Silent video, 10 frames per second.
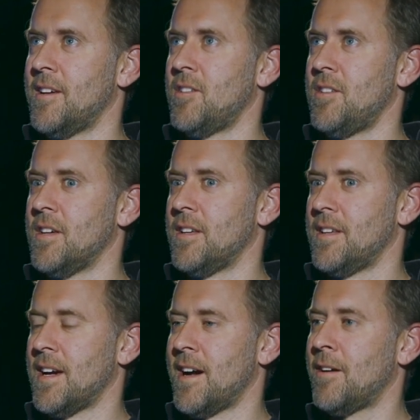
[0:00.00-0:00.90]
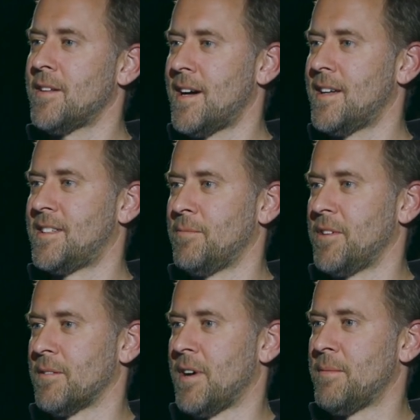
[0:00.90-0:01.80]
you held on to what
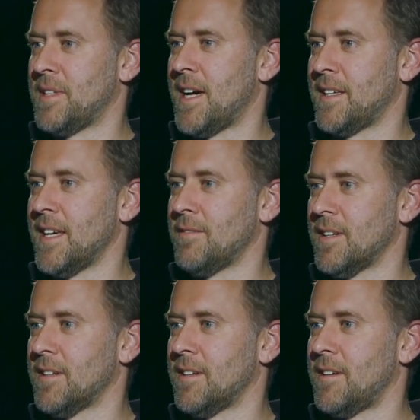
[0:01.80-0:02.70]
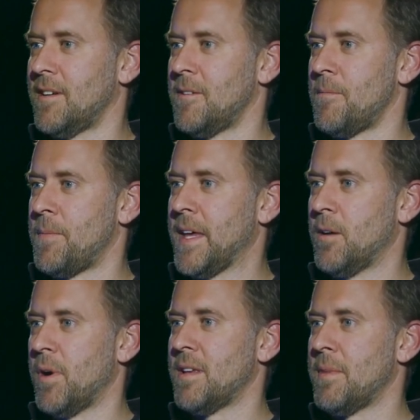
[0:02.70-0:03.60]
your mom and dad gave you in a
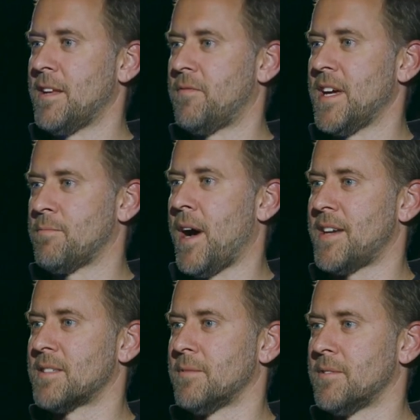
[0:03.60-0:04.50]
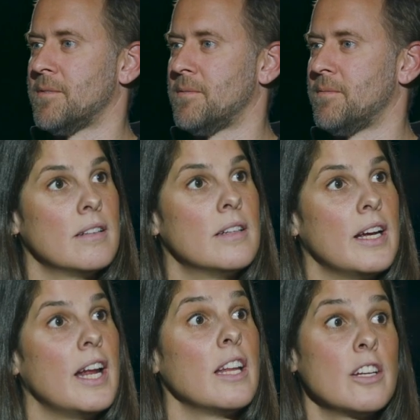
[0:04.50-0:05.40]
way that made faith possible. Yeah,
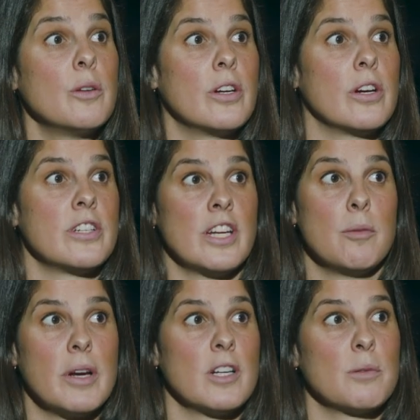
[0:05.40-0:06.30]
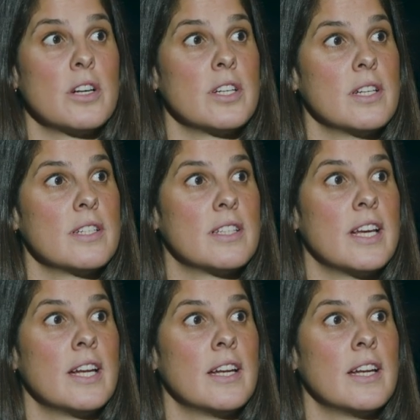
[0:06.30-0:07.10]
and I'd like to encourage any parents watching this that,